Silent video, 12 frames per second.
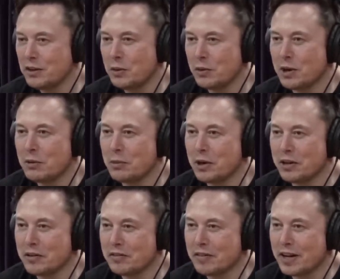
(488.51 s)
You are a brain
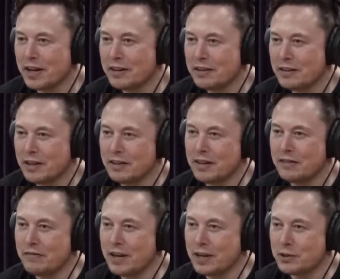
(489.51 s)
in a vat. Then that
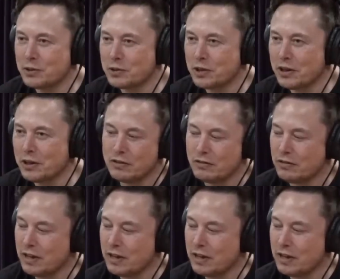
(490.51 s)
vat is your skull.